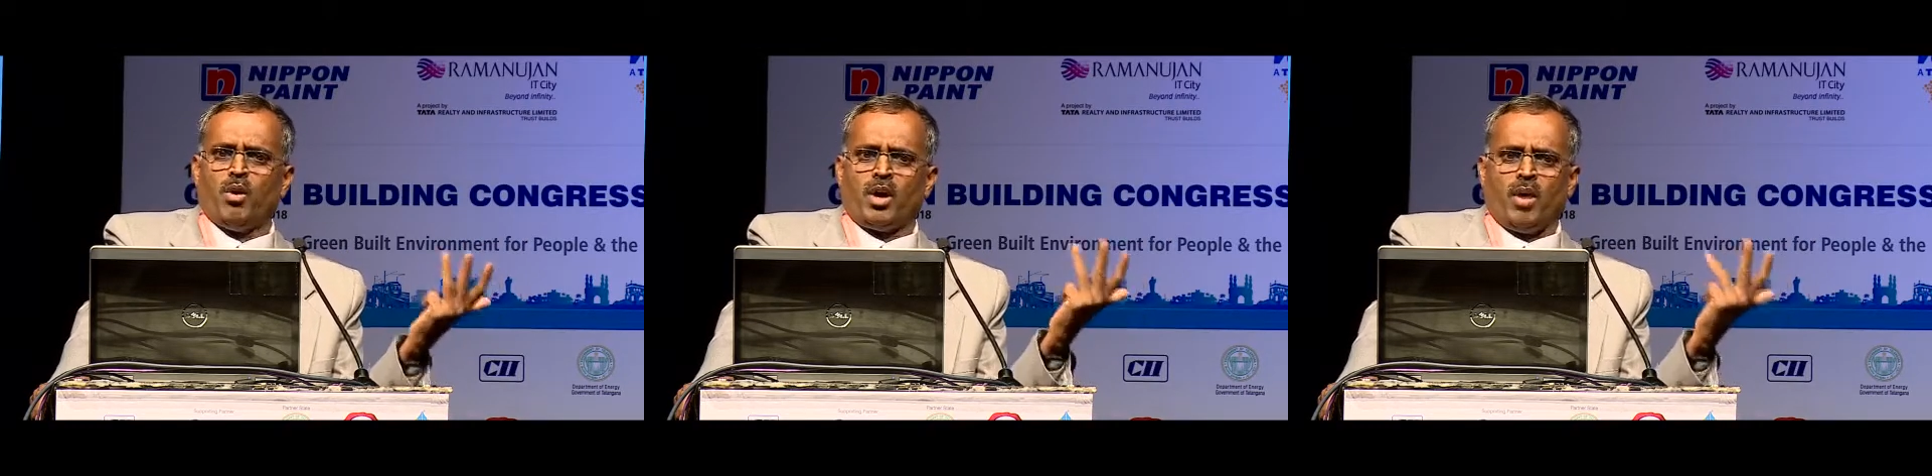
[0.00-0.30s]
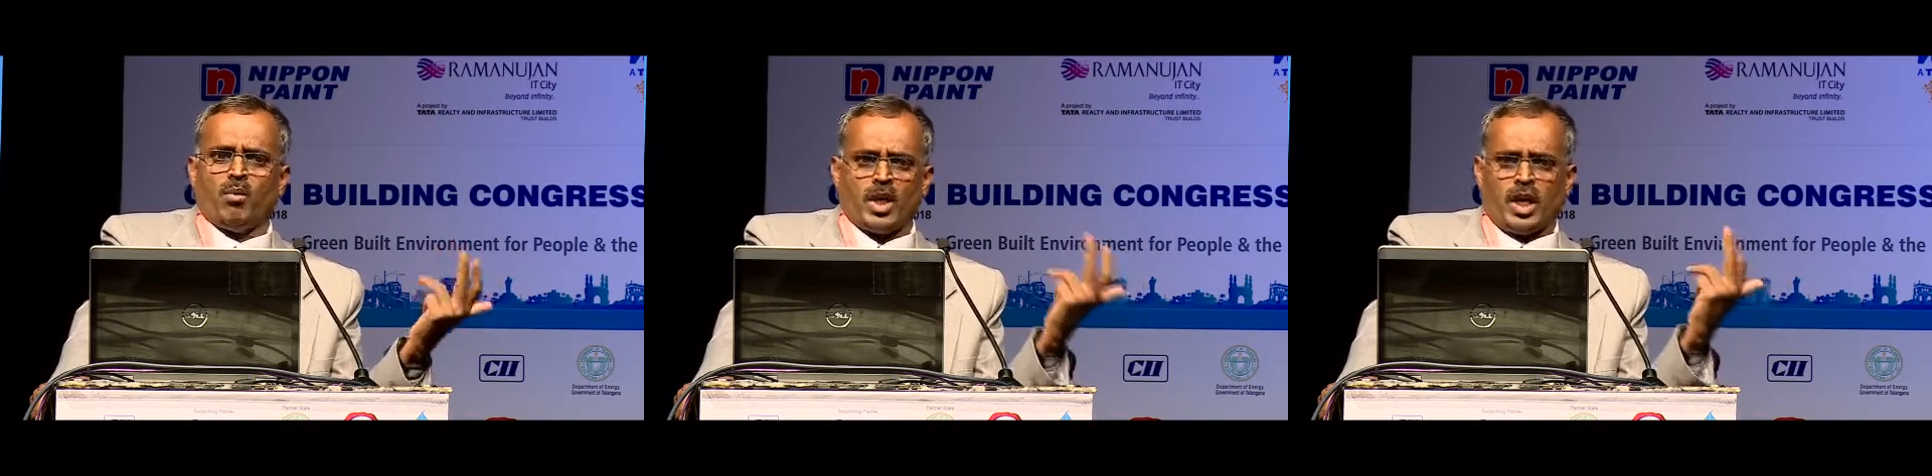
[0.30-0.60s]
how,
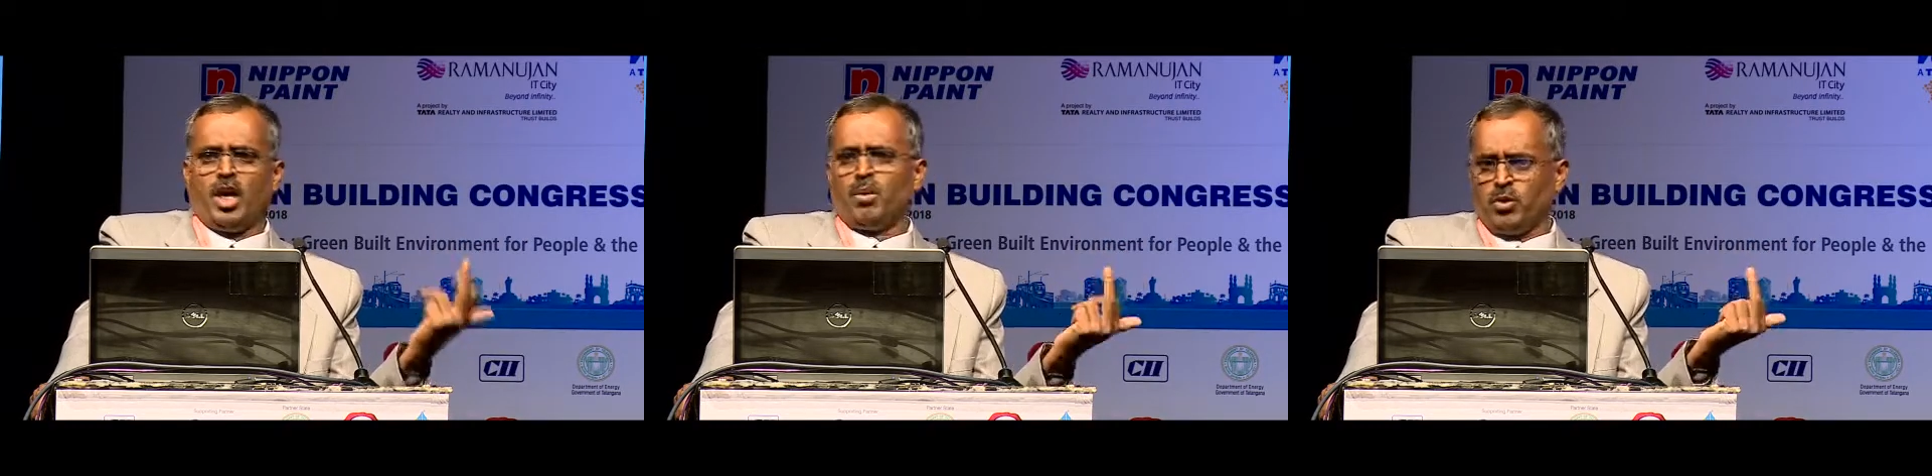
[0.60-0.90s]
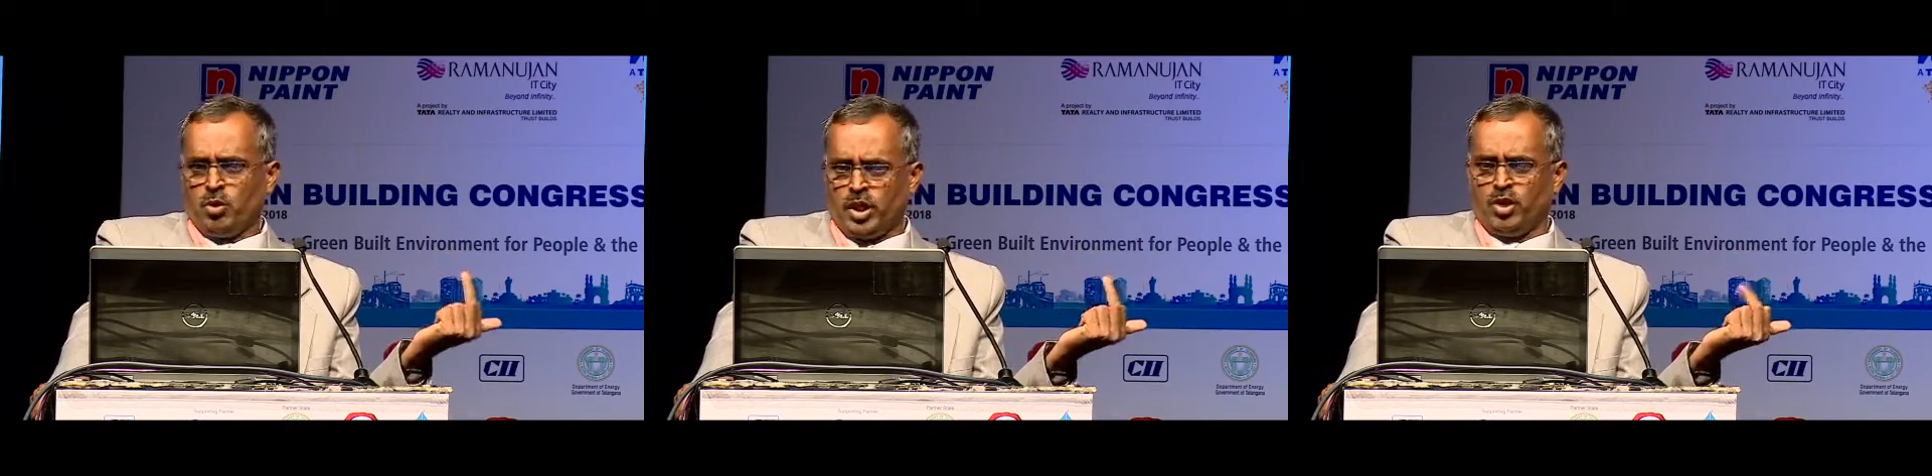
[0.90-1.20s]
what kind
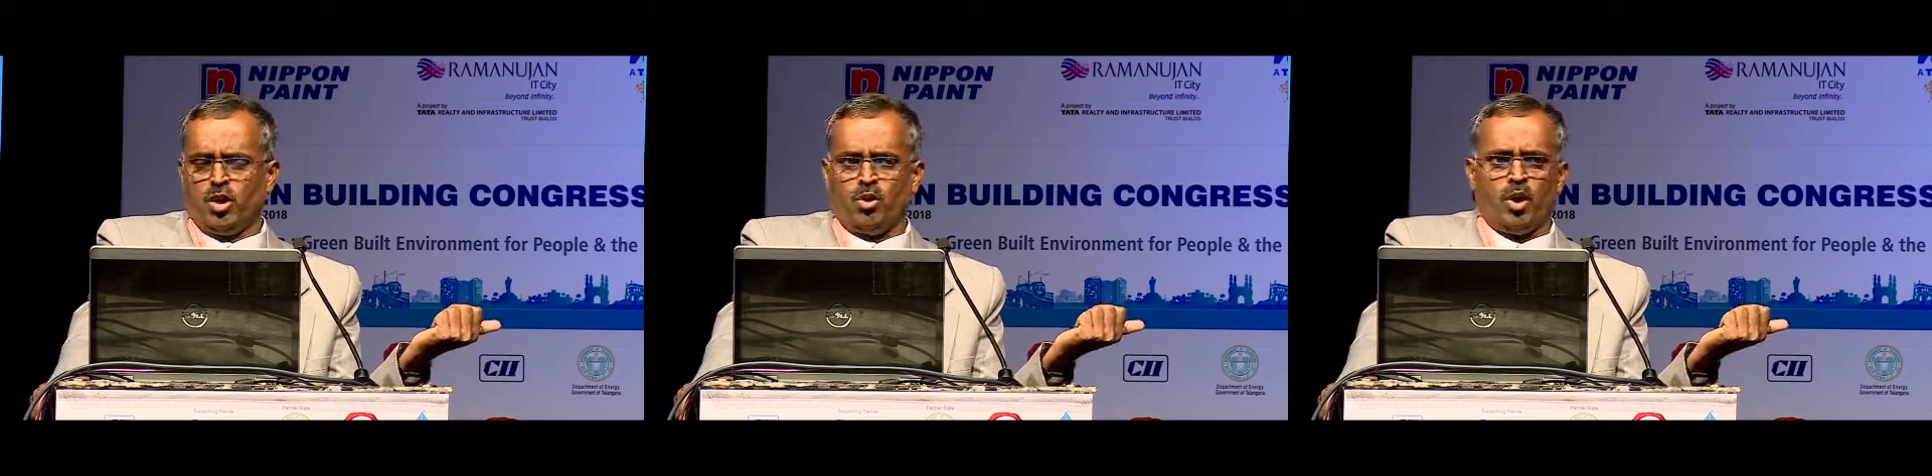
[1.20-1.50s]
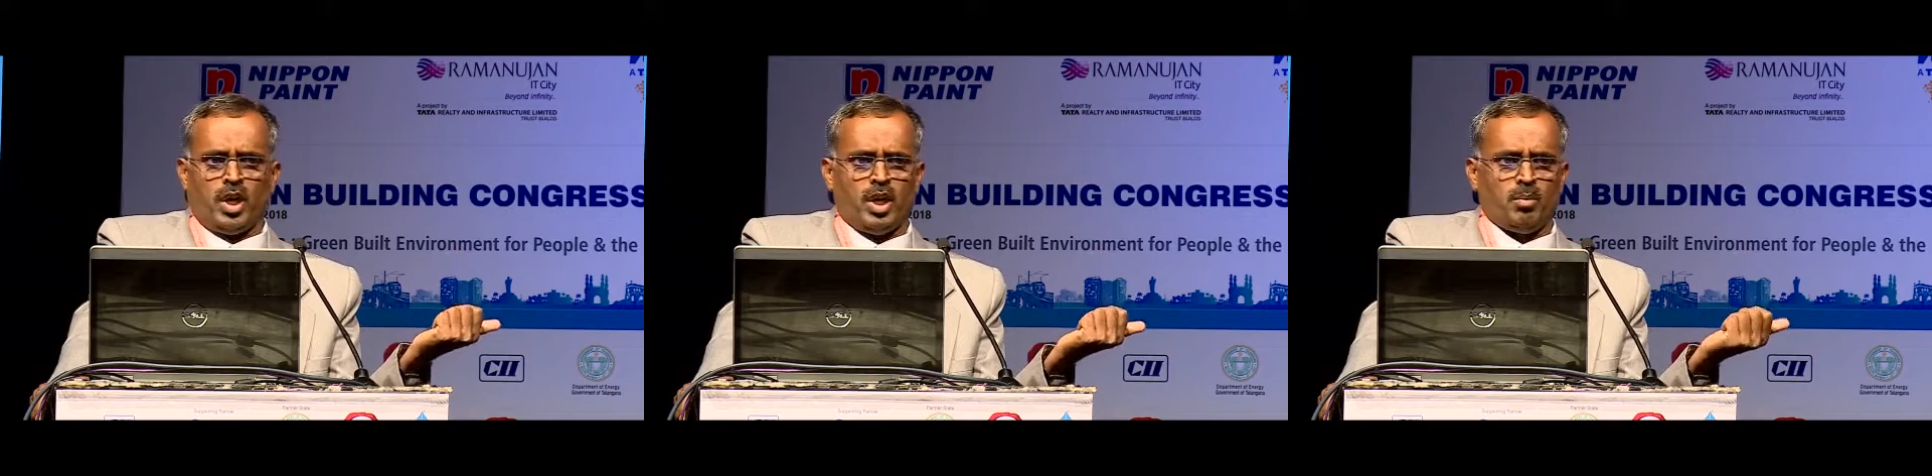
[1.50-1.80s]
of usage you are
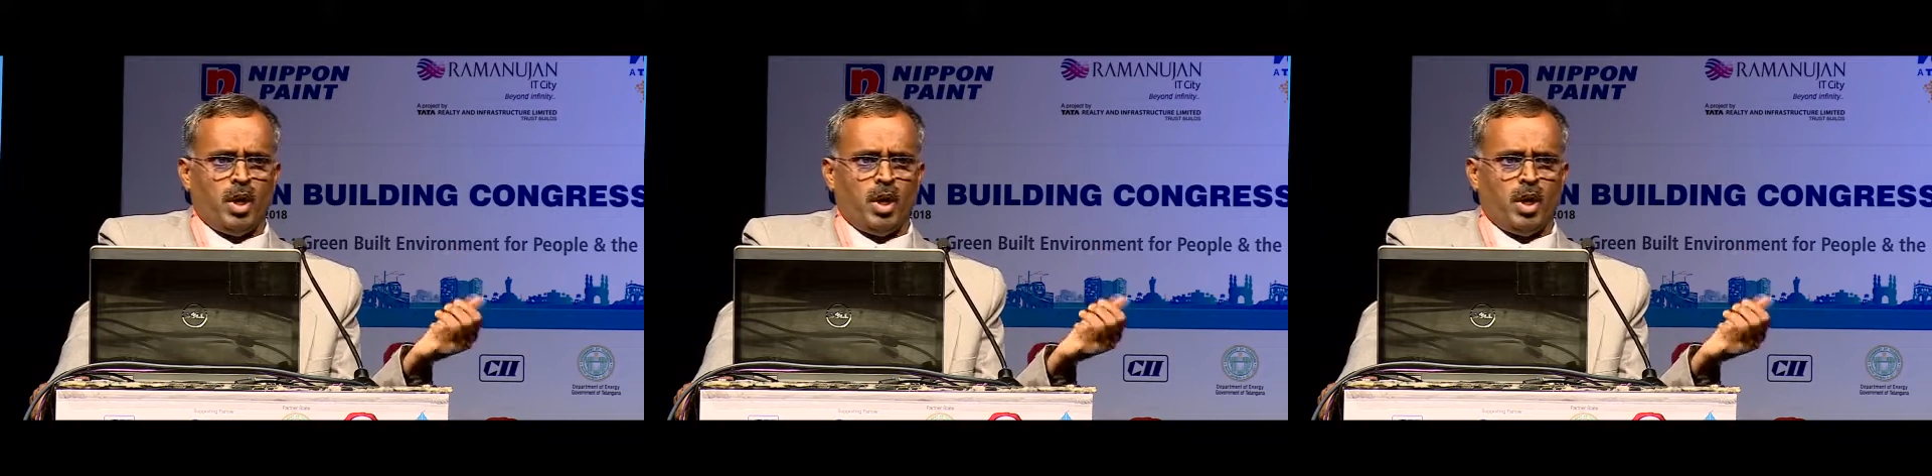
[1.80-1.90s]
doing it.